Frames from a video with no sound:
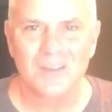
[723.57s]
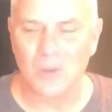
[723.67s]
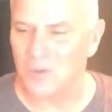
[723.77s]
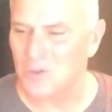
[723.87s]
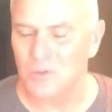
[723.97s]

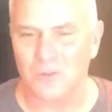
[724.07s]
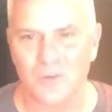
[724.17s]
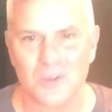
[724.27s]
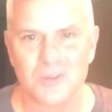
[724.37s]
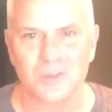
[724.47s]
They were
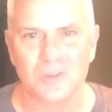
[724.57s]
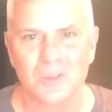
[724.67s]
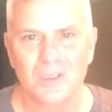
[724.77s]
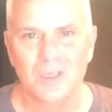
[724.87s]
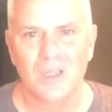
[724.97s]

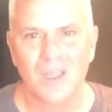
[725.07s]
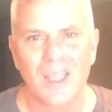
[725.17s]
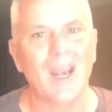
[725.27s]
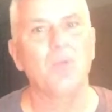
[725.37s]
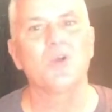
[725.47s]
universal,
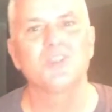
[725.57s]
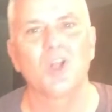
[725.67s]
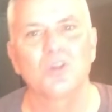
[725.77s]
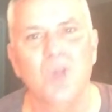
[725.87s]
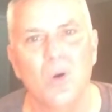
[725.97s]
and I
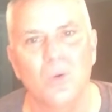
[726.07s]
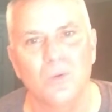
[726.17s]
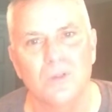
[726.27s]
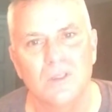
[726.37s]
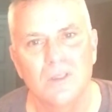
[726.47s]
wasn't
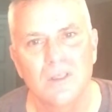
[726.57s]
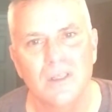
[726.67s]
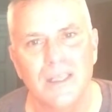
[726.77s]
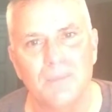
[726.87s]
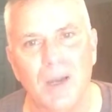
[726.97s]
alone
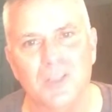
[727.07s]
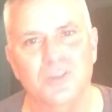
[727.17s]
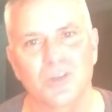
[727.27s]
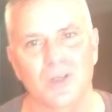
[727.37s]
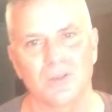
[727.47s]
in my
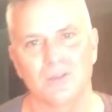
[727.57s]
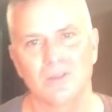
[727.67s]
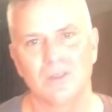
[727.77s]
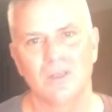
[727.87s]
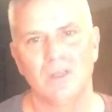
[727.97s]
struggle.
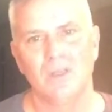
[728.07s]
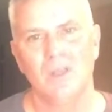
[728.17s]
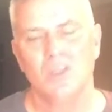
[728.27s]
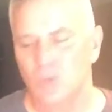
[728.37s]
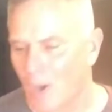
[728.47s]

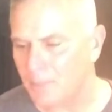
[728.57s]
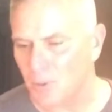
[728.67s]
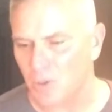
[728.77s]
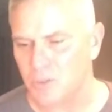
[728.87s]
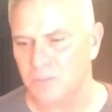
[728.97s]
So I
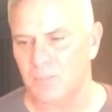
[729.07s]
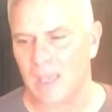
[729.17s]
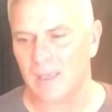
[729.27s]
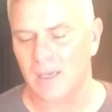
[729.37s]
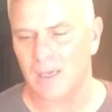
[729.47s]
approached
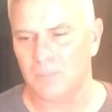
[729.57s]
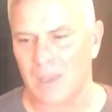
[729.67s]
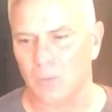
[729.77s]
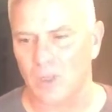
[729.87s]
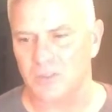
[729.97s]

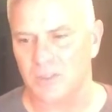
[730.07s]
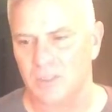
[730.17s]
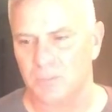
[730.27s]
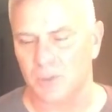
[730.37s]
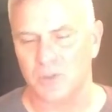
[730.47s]
Matt Wallace,
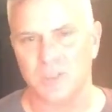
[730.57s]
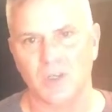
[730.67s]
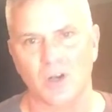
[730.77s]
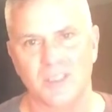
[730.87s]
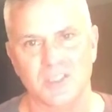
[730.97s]
the
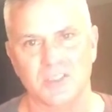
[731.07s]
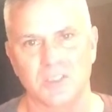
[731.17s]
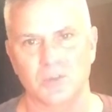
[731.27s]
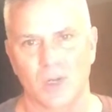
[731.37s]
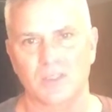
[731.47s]
producing and
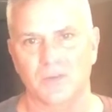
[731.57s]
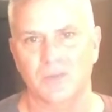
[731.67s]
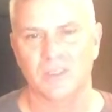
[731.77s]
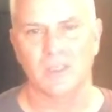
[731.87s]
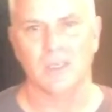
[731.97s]
artistic
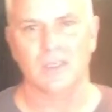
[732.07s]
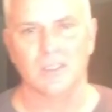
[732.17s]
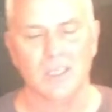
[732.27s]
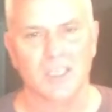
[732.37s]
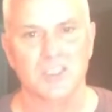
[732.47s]
director of
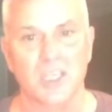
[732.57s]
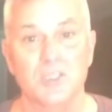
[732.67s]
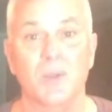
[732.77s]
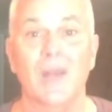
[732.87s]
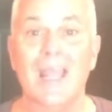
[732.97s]
Kentucky
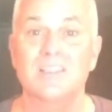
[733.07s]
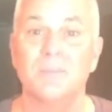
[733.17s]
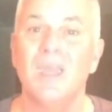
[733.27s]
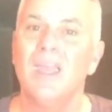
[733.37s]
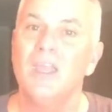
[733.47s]
Shakespeare, and asked
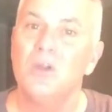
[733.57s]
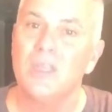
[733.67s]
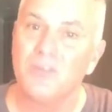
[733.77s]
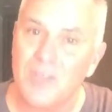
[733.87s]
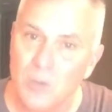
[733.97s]
him
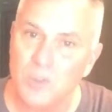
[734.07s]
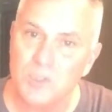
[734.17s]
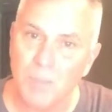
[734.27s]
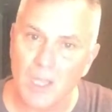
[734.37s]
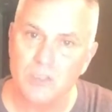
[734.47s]
if he would
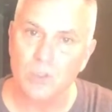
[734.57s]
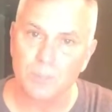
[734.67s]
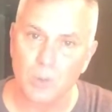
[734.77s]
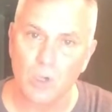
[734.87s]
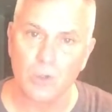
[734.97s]
sponsor
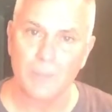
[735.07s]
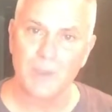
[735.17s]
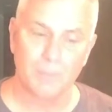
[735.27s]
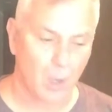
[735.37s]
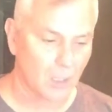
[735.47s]
a program
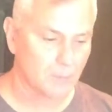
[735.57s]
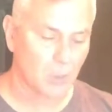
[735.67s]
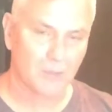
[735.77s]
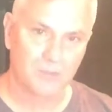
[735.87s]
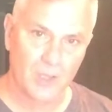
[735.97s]
that
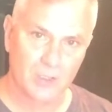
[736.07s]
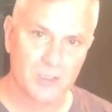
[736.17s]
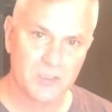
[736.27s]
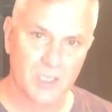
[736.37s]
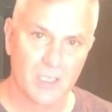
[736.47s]
brought
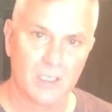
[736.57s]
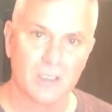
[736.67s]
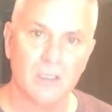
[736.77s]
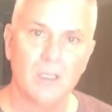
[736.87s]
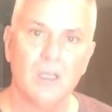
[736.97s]
veterans
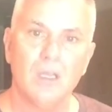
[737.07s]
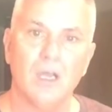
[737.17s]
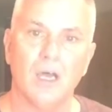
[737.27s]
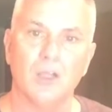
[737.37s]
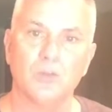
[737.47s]
in
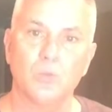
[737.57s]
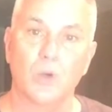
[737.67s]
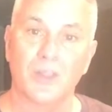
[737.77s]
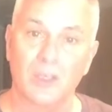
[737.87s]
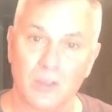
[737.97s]

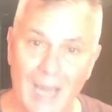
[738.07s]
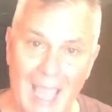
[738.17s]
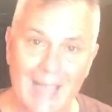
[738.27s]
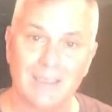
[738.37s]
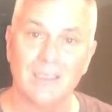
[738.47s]
where they could learn
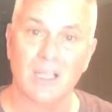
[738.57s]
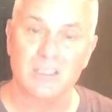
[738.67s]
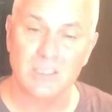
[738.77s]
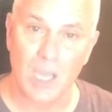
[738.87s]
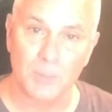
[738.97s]
acting,
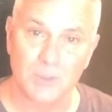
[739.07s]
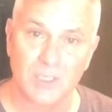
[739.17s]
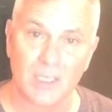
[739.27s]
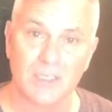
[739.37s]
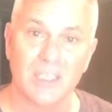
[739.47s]
ensemble
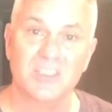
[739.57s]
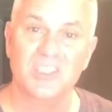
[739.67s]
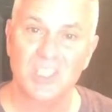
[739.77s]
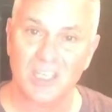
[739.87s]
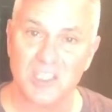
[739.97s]
techniques,
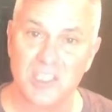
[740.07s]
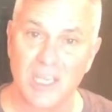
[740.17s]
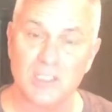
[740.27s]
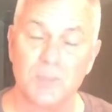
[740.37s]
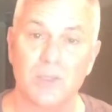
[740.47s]
study
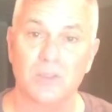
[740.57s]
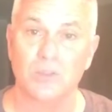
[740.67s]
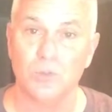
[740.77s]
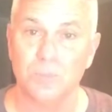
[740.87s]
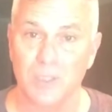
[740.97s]
Shakespeare, and
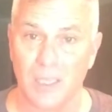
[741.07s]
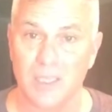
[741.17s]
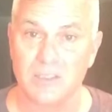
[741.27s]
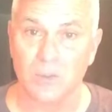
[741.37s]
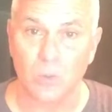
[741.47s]
do
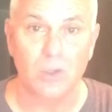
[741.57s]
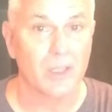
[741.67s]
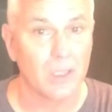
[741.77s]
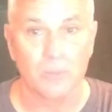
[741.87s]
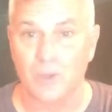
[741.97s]
plays in order
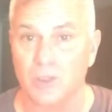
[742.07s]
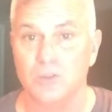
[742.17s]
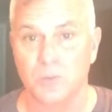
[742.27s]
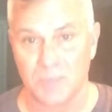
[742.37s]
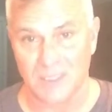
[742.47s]
to help
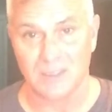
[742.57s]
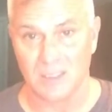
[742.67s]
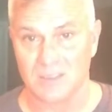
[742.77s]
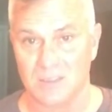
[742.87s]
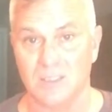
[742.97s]
veterans with
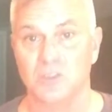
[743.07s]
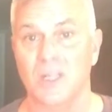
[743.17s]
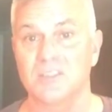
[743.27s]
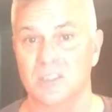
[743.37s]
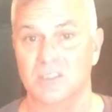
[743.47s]
PTSD and
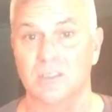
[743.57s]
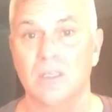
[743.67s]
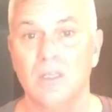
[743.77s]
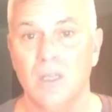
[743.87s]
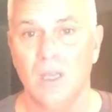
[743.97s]

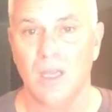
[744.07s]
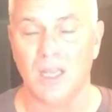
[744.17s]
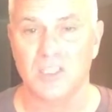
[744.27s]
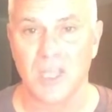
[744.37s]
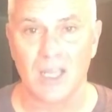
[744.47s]
transition
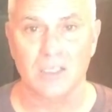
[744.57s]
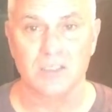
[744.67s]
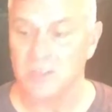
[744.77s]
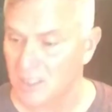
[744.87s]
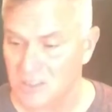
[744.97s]

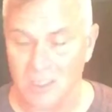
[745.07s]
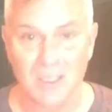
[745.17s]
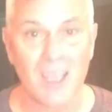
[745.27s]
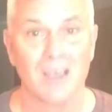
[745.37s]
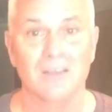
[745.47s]
challenges. And he said,
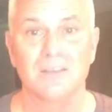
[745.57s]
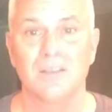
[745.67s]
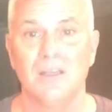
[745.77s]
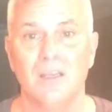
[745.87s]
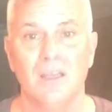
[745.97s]
yeah.
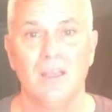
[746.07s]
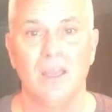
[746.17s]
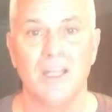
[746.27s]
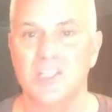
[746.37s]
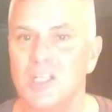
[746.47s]

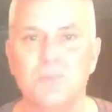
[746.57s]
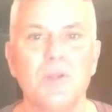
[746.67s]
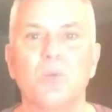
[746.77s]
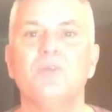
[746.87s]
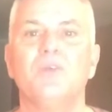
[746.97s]
And
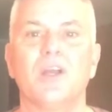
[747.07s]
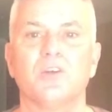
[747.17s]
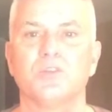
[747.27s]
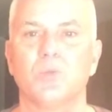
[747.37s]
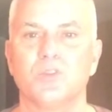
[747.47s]
Shakespeare with
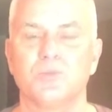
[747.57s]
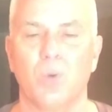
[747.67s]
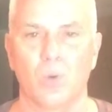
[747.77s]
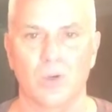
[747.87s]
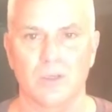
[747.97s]
Veterans was
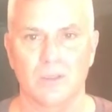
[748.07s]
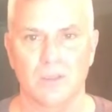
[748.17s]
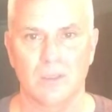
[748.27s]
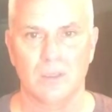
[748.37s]
born.